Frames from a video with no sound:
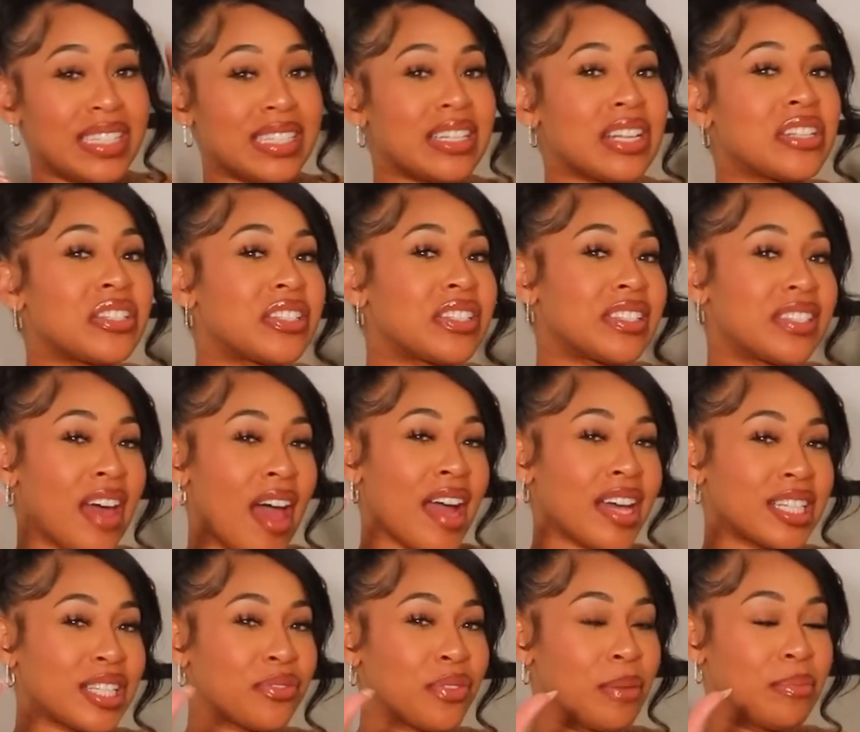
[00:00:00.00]
does
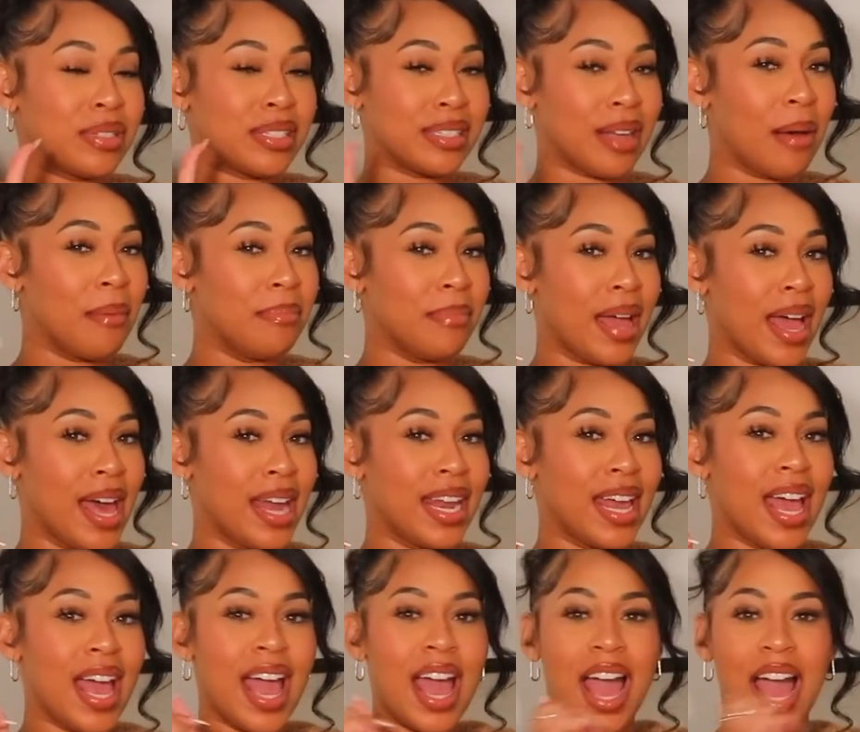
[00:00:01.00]
sex from some
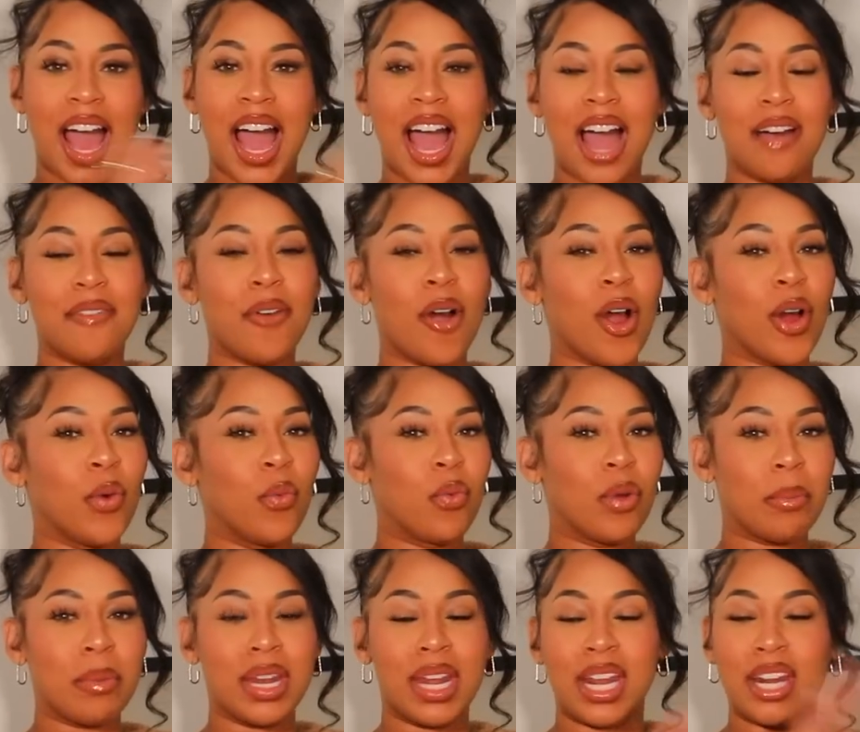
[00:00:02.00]
men have our
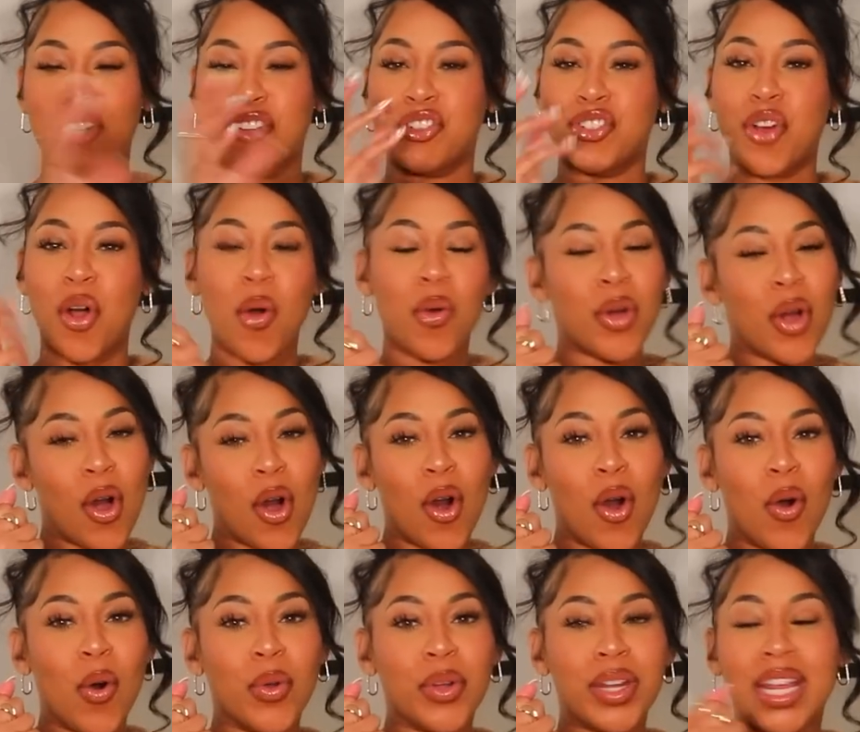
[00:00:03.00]
women in a
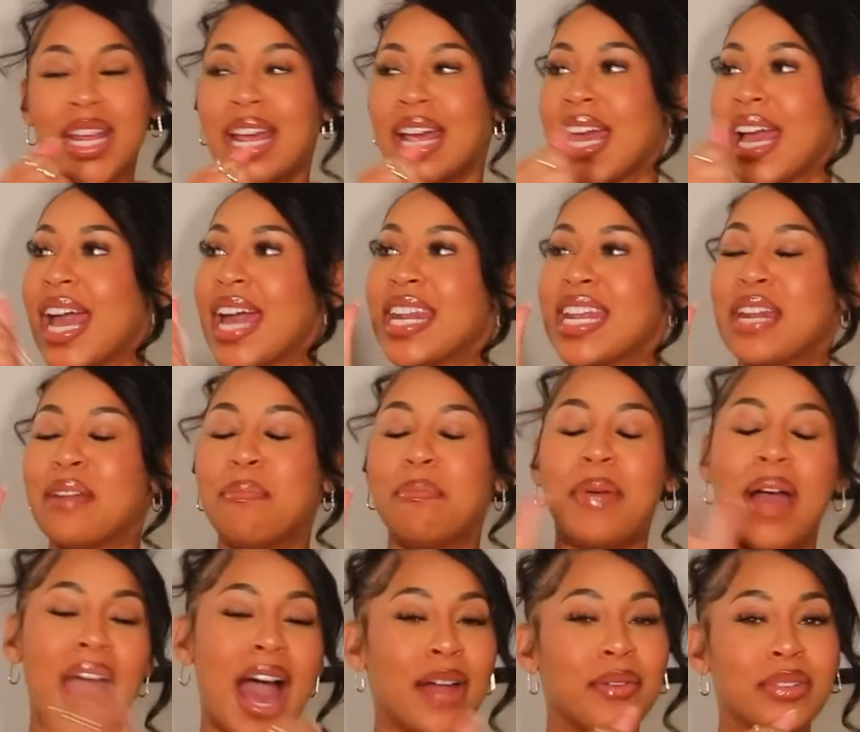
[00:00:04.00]
chokehold and in
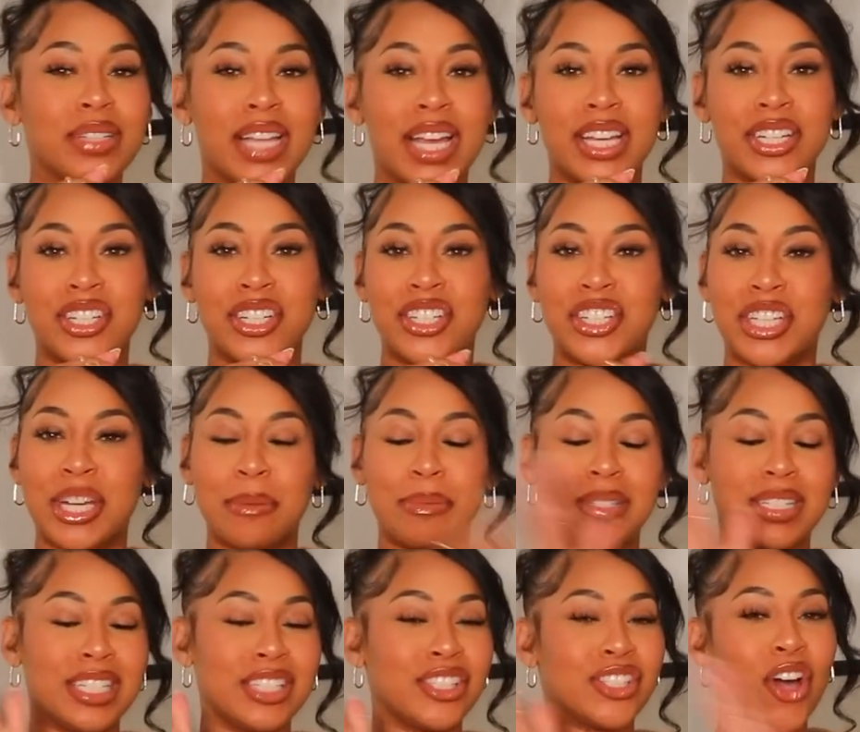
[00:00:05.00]
bad relationships
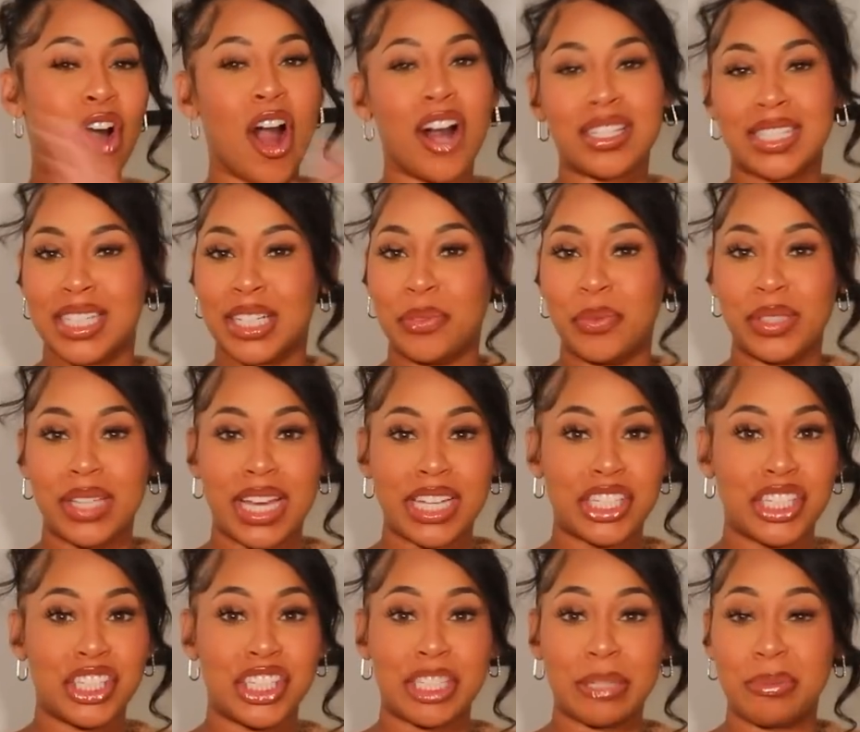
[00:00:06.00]
and in toxic
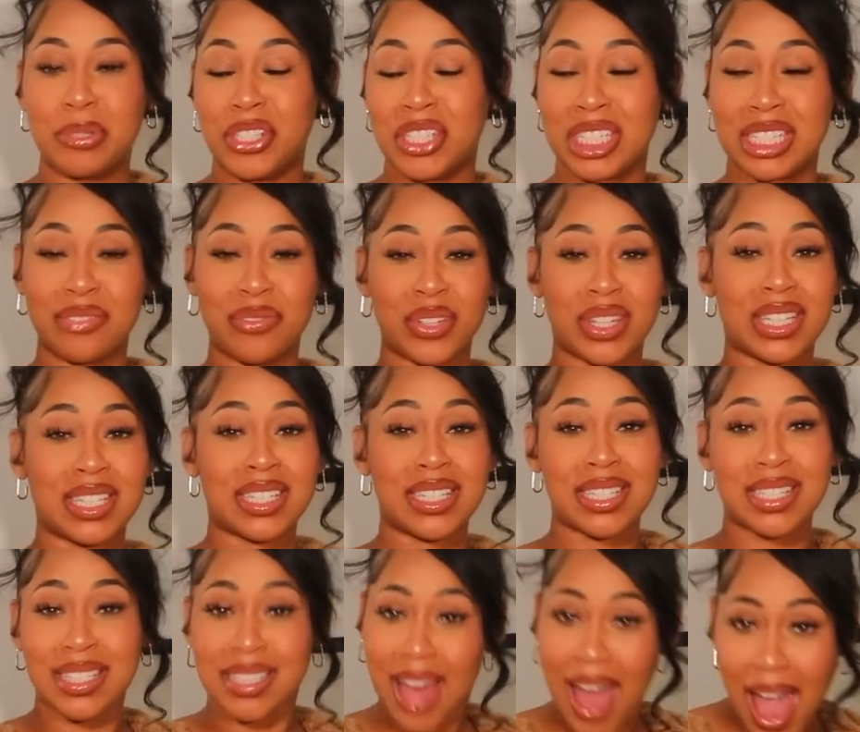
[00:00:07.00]
relationships just for the
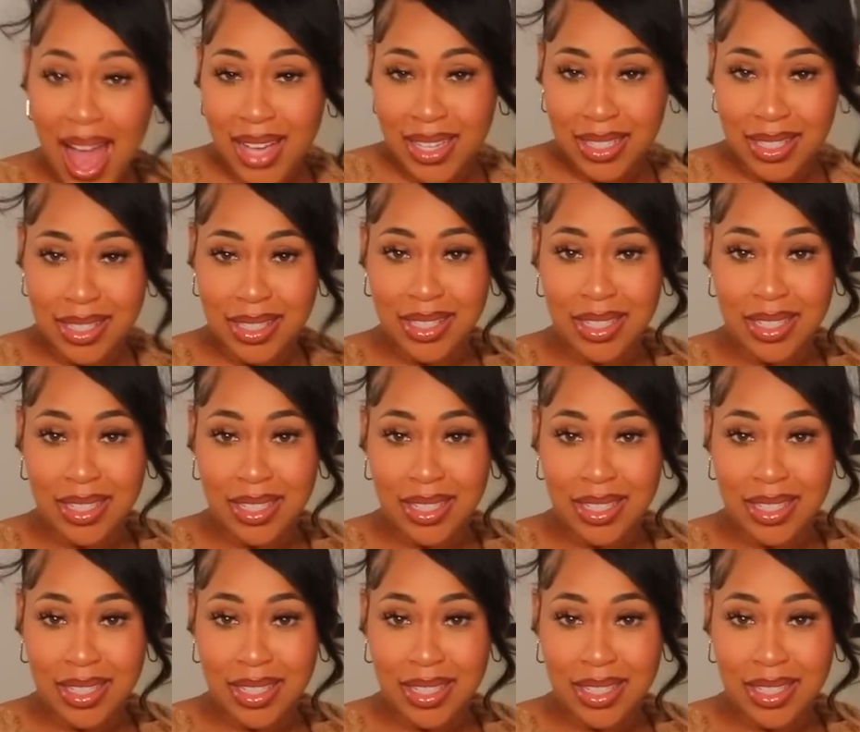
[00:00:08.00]
sex?